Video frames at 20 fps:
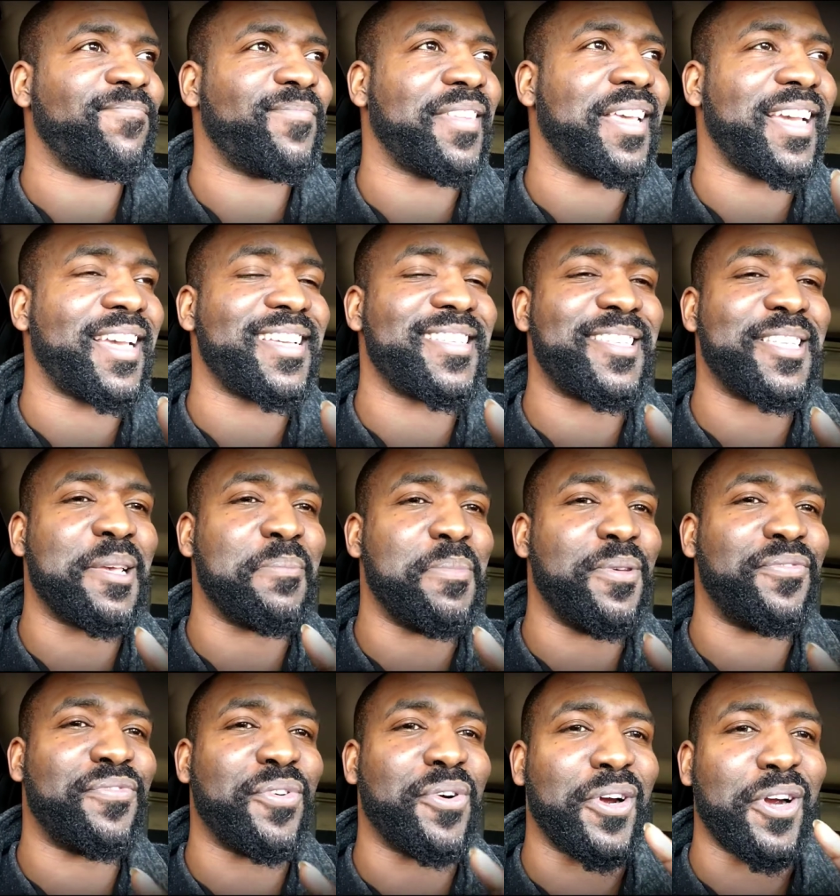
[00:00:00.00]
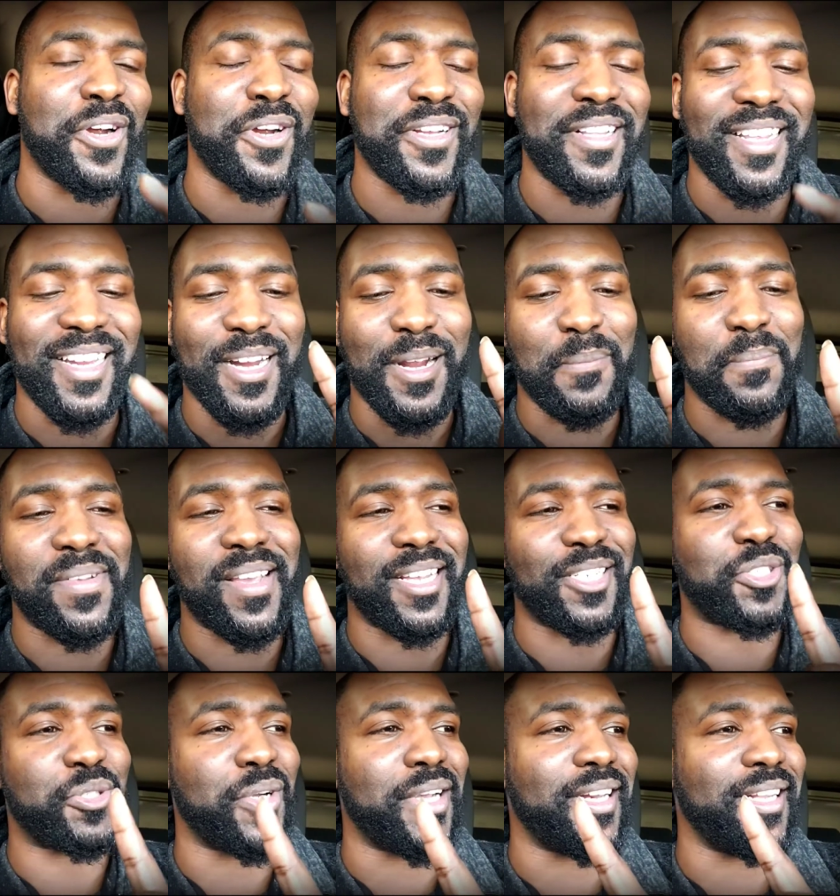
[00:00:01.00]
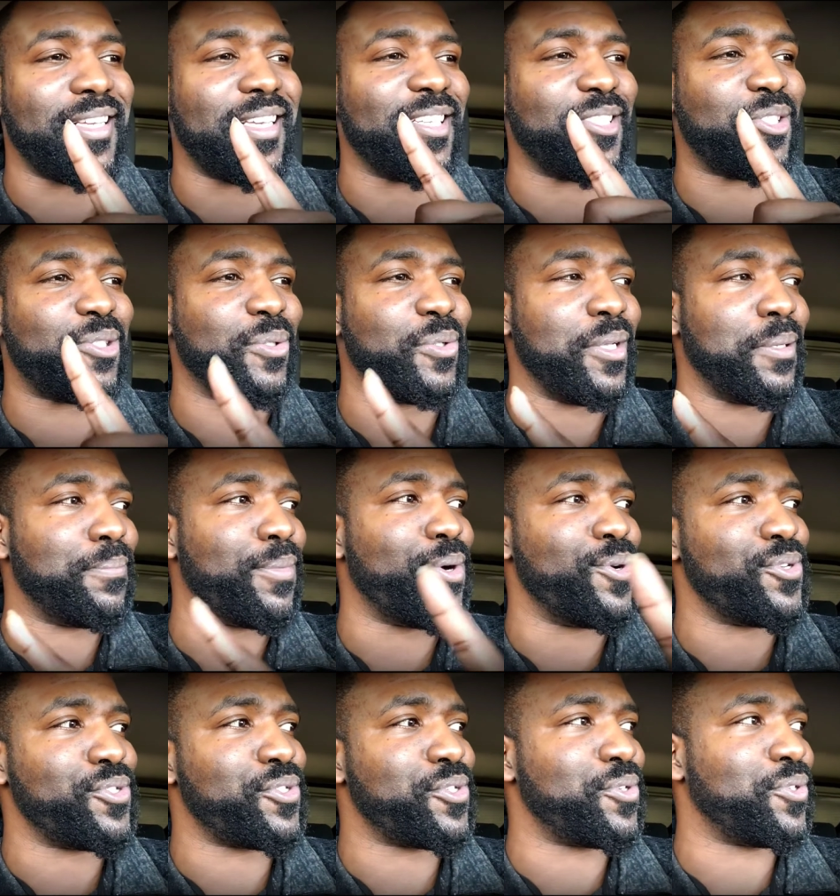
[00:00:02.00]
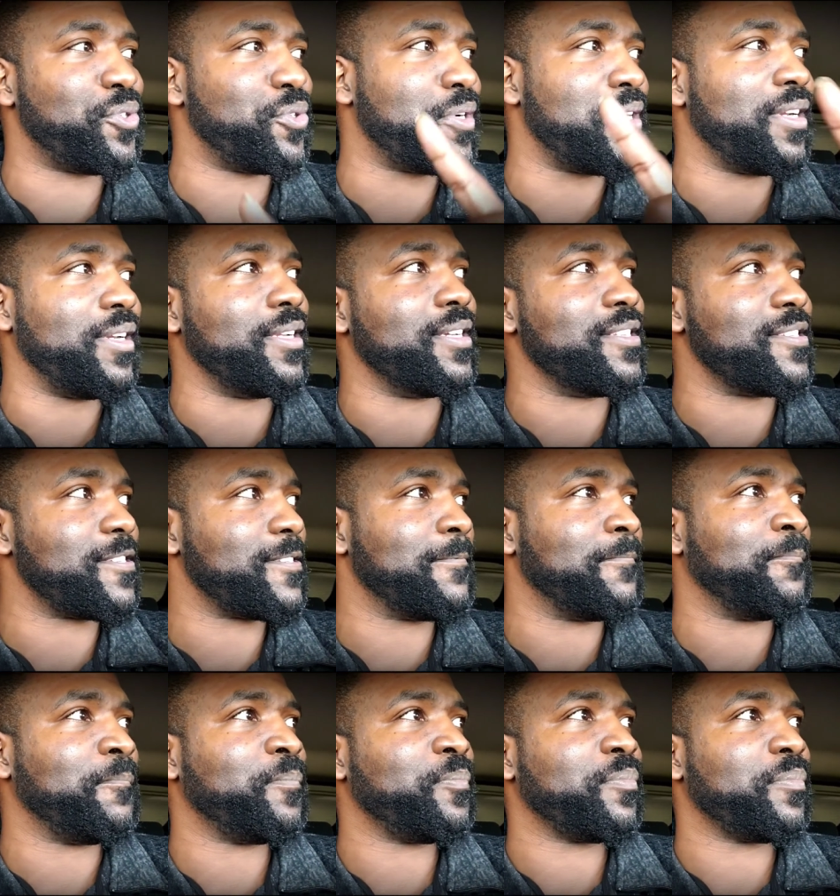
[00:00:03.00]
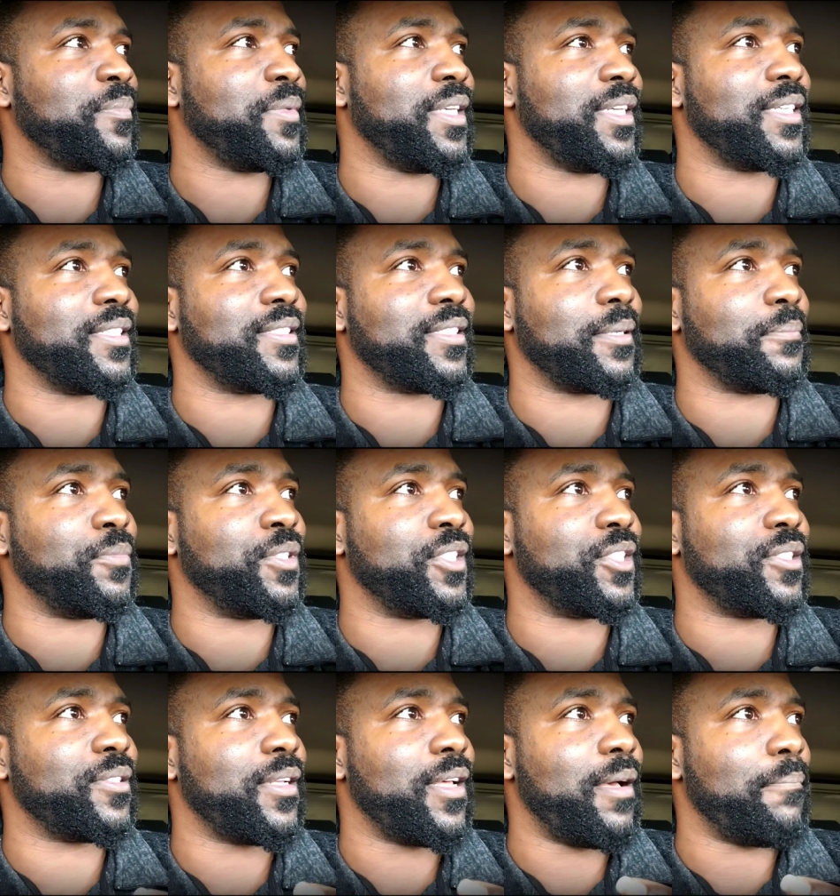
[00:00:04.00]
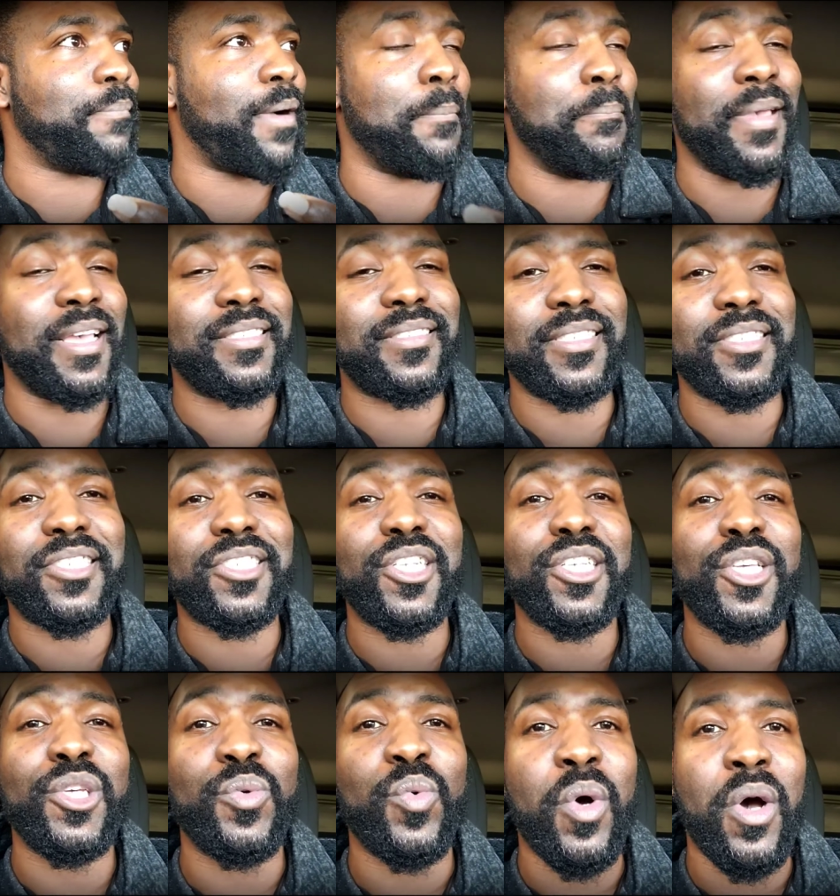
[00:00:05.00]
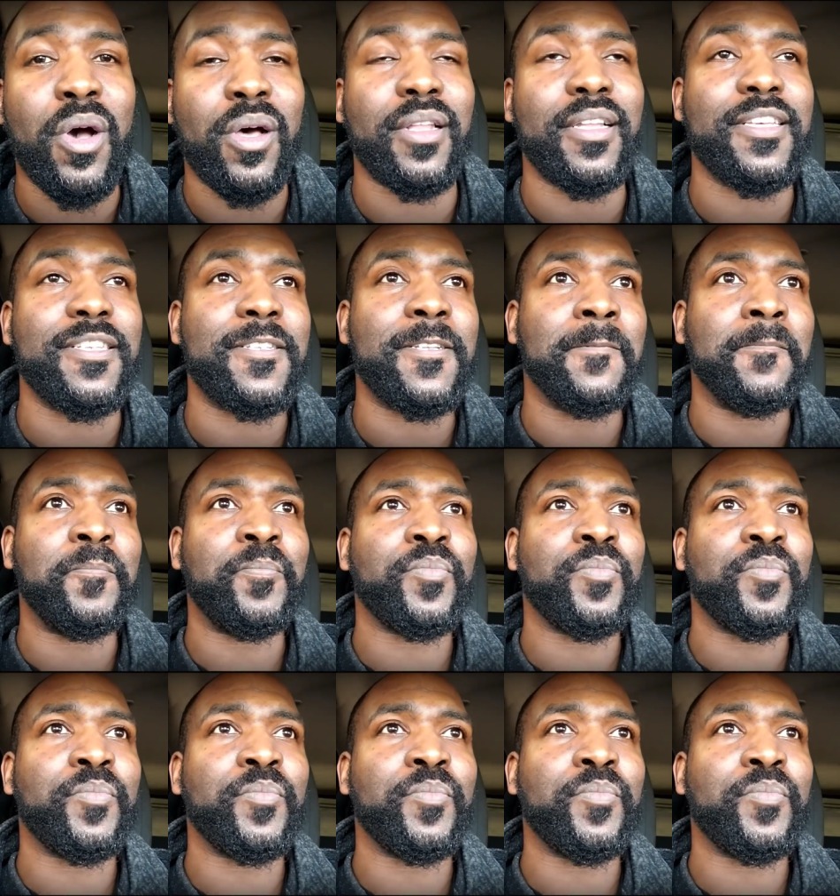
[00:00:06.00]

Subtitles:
like I said before earlier, I'm not trying to get too emotional during this, because I'm just, my message to you all is,